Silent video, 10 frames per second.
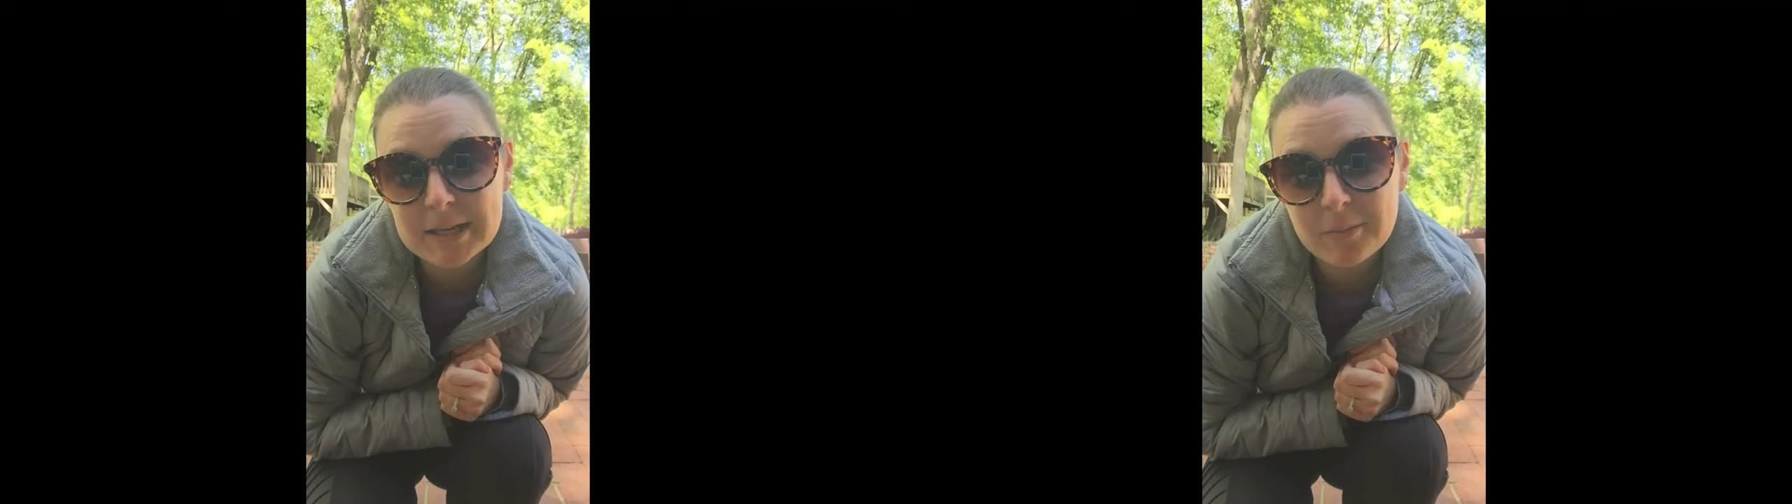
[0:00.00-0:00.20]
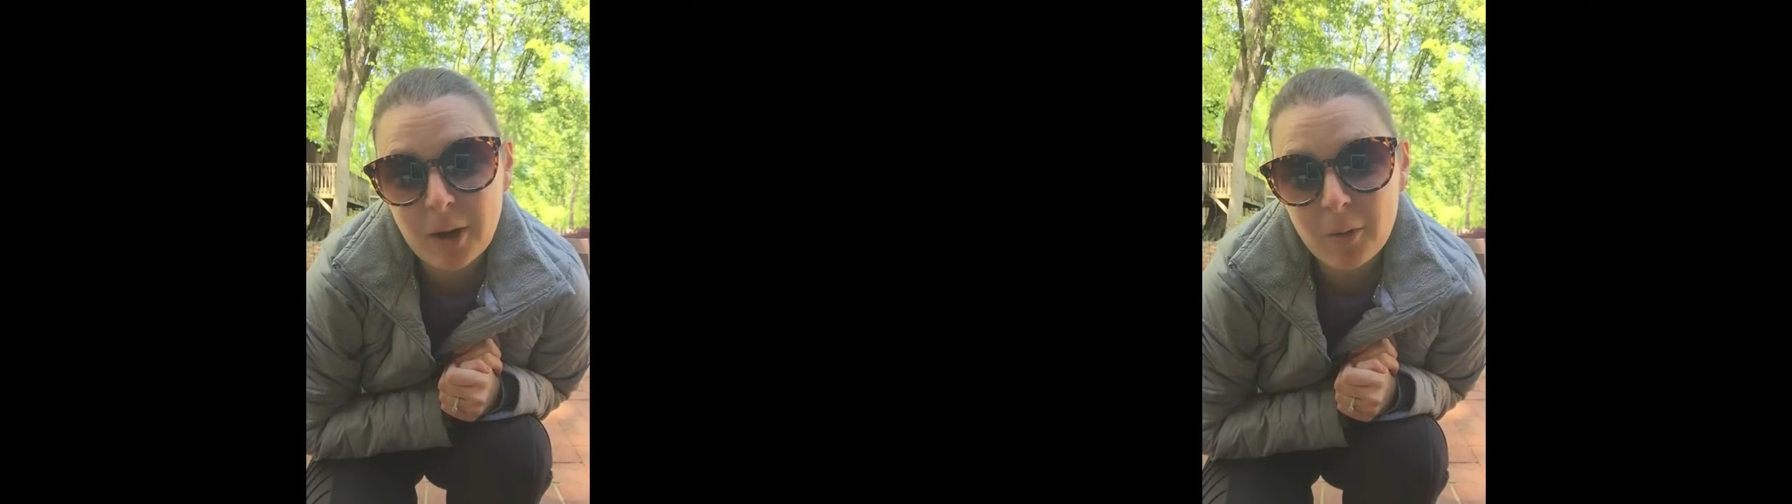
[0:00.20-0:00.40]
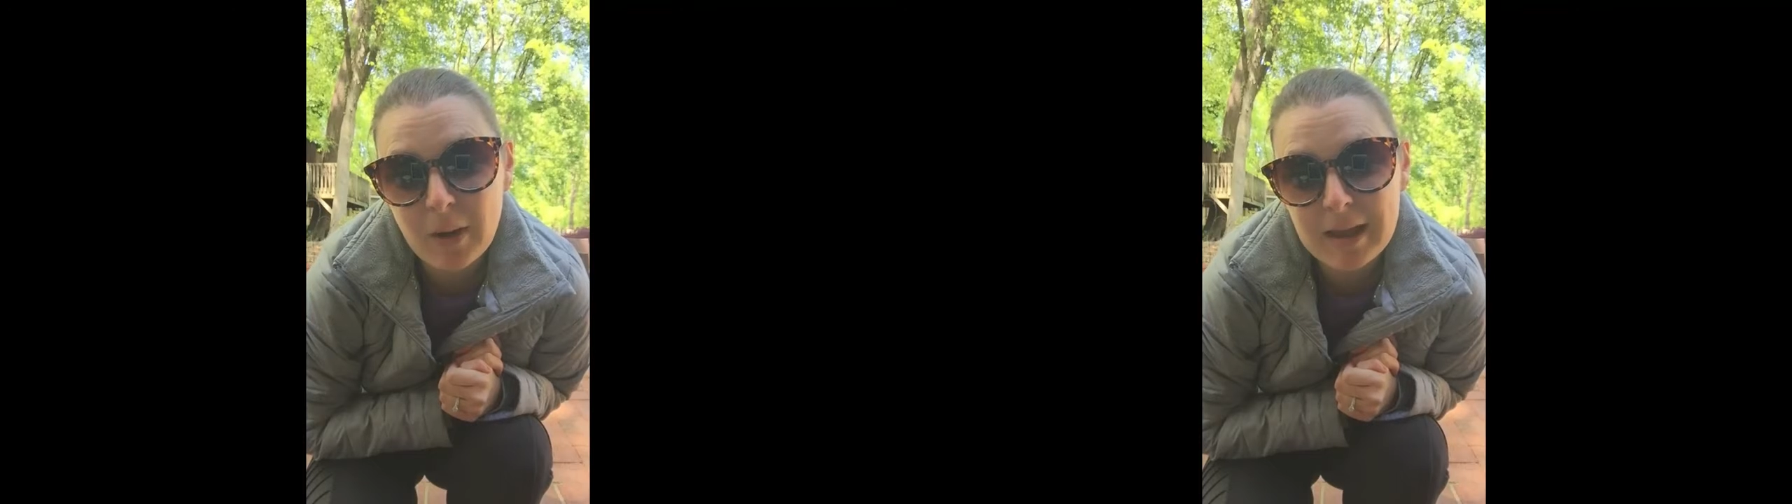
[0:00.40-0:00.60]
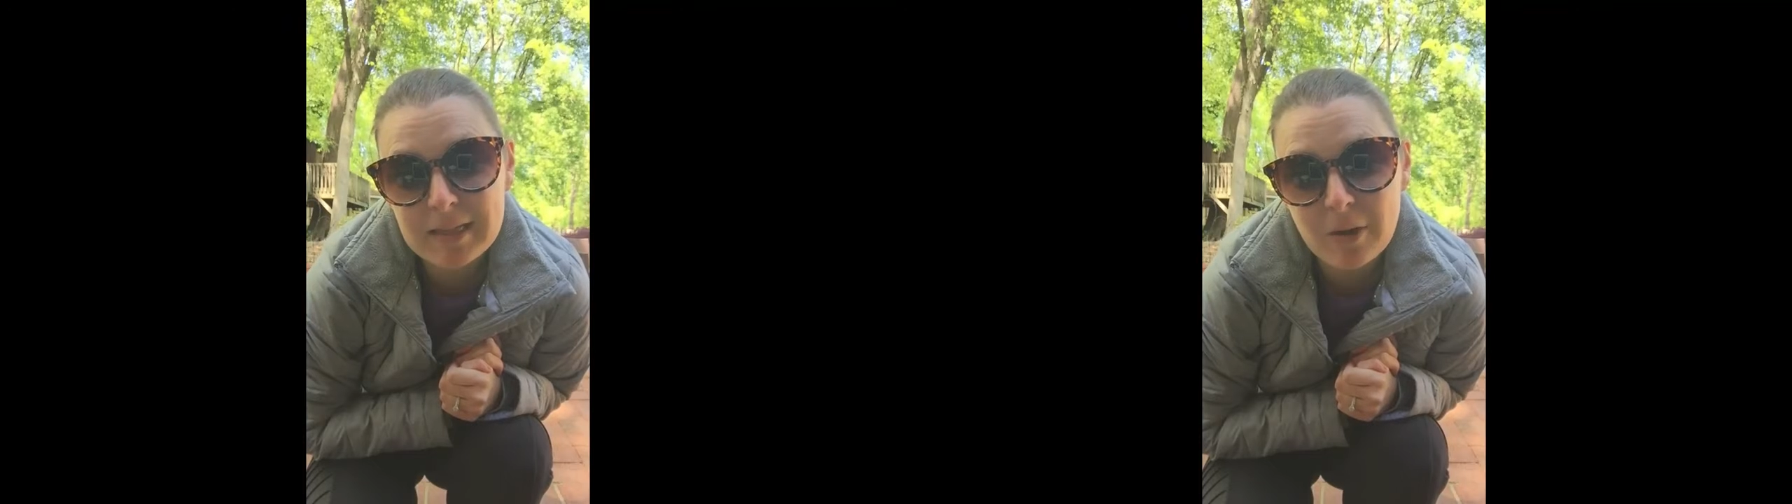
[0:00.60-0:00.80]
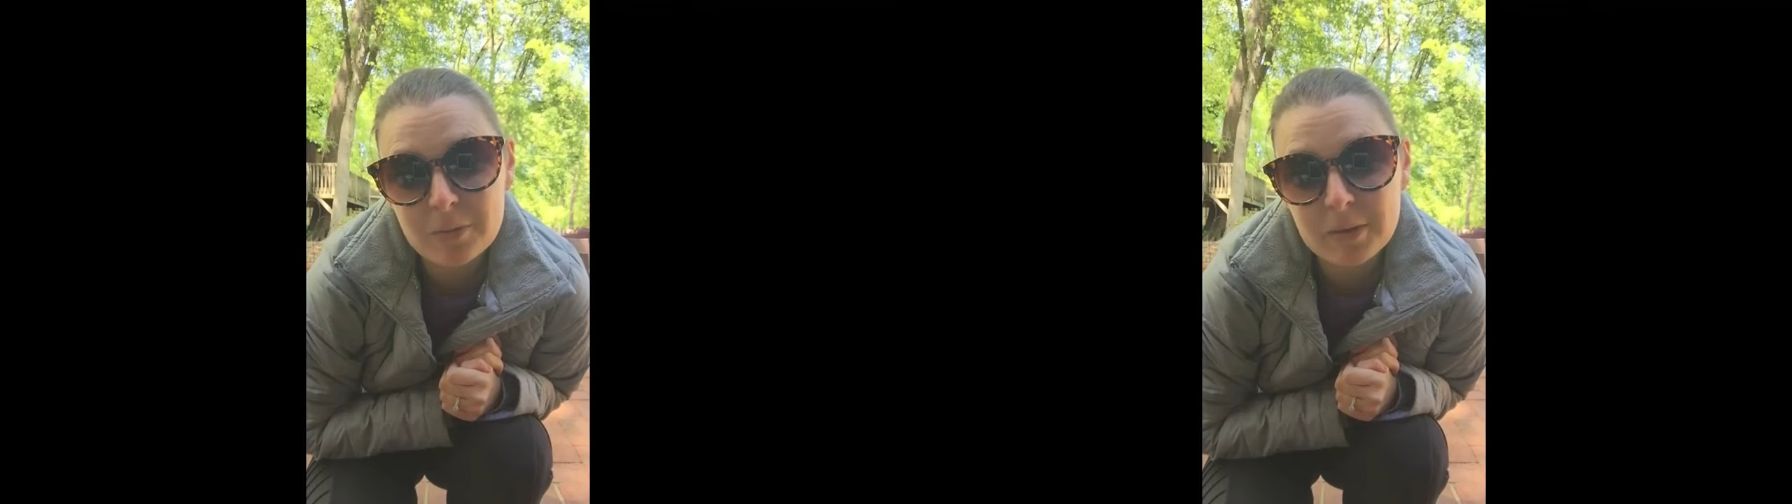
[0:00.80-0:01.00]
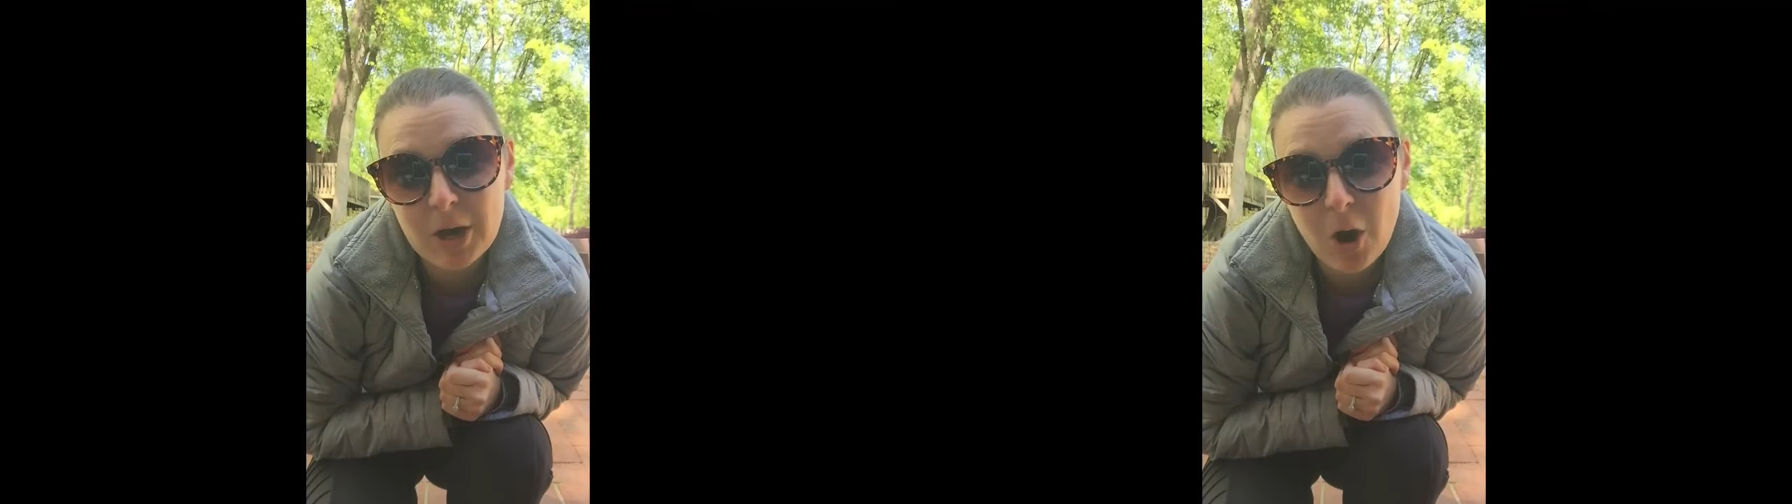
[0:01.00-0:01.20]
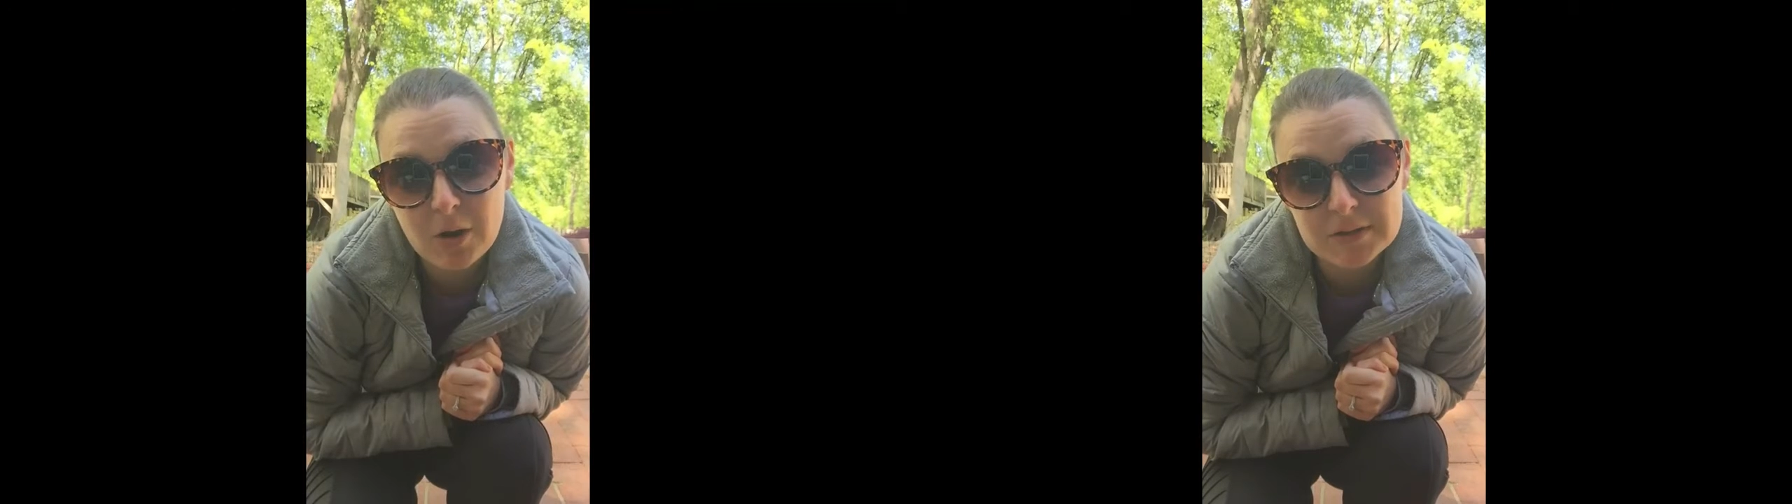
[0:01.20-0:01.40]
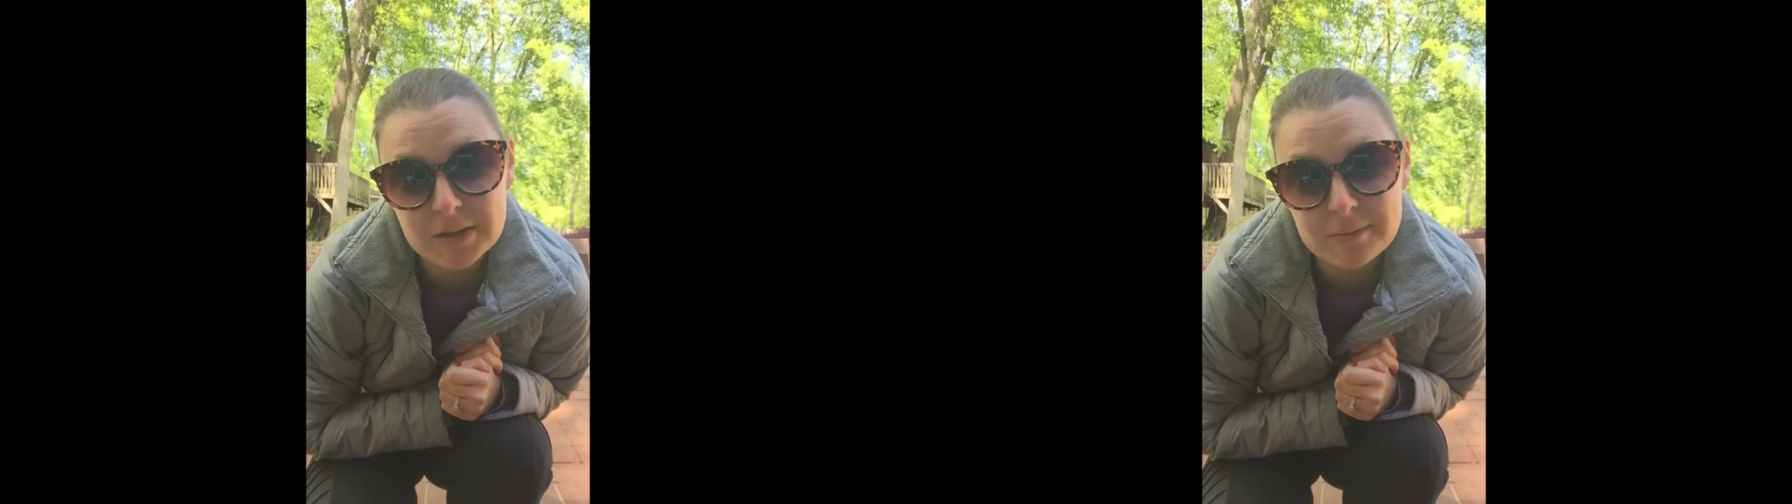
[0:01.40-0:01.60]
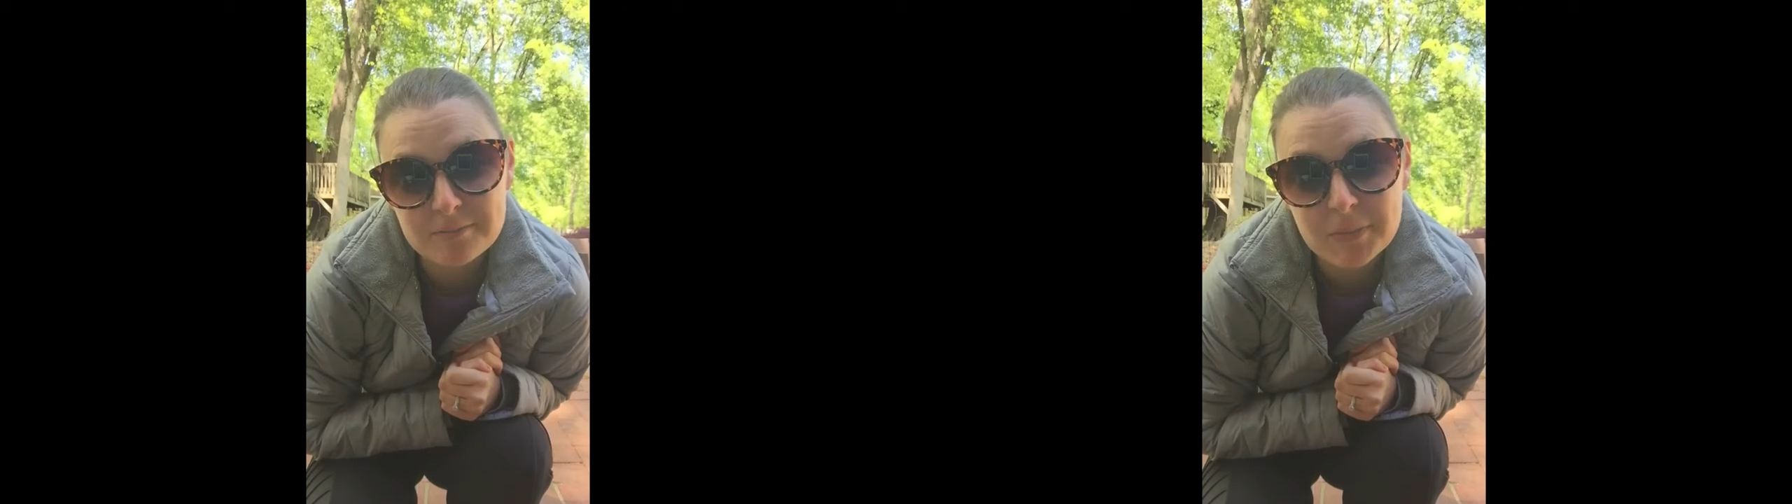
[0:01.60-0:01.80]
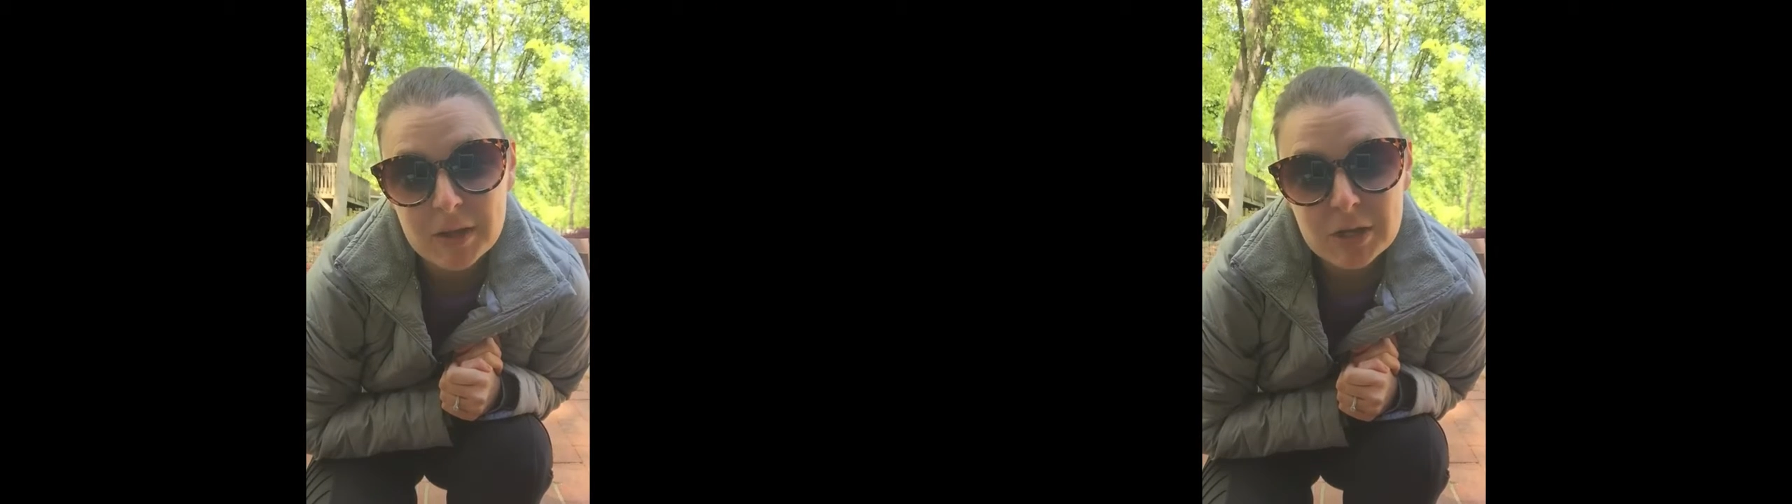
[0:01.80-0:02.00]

them our way, that would be awesome.